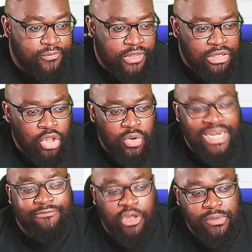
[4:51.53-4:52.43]
Logan
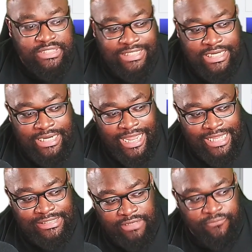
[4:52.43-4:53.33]
I've always seen
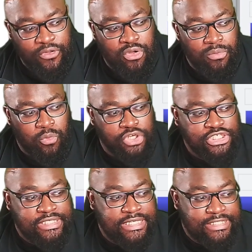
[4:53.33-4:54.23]
as a film which
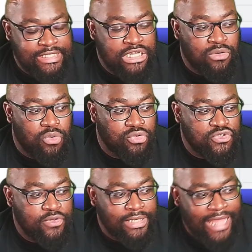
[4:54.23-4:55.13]
is a sequel
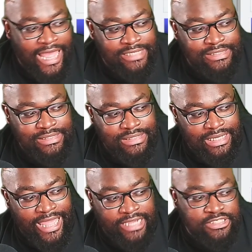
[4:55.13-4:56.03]
to the last
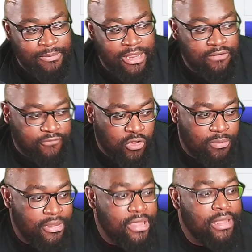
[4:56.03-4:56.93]
X-Men
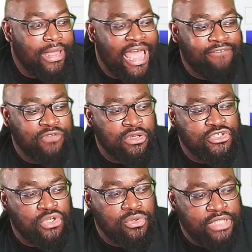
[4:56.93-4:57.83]
film. I feel
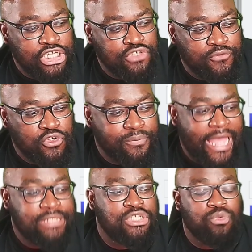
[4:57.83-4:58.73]
as though Days of Future
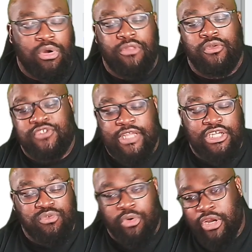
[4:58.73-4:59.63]
Past is one of those
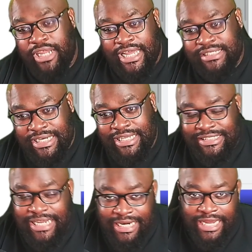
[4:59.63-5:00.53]
things where, yes, it is
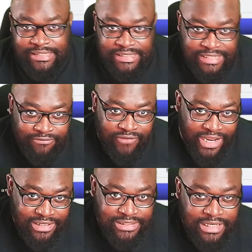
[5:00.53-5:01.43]
a Nexus
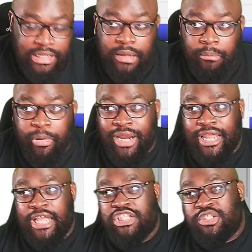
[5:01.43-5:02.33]
event, but
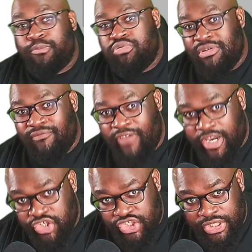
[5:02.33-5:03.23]
its
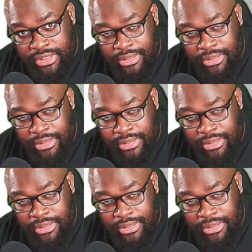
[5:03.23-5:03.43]
prevention